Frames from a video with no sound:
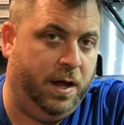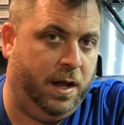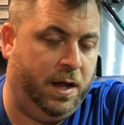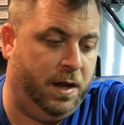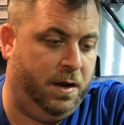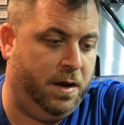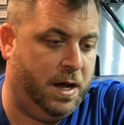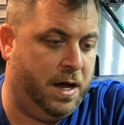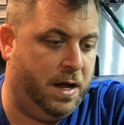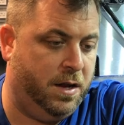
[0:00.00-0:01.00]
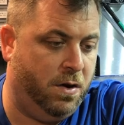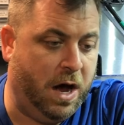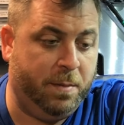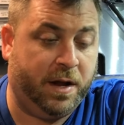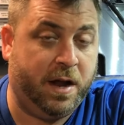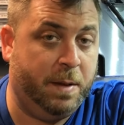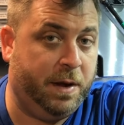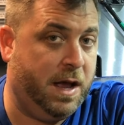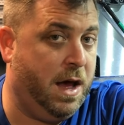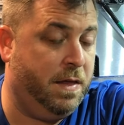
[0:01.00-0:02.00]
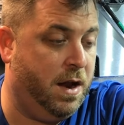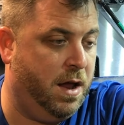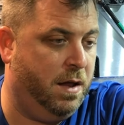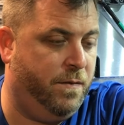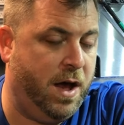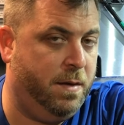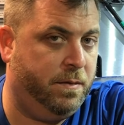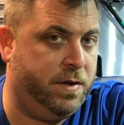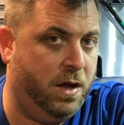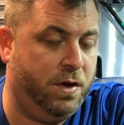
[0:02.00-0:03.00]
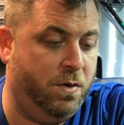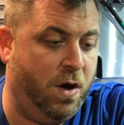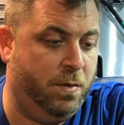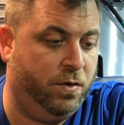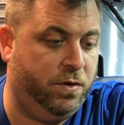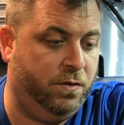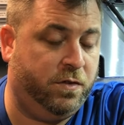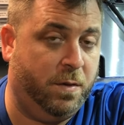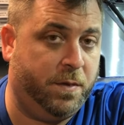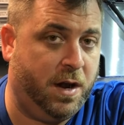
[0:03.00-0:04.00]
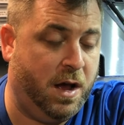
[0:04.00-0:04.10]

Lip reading: and you know, I'm a type of guy that if I tell you I will do something,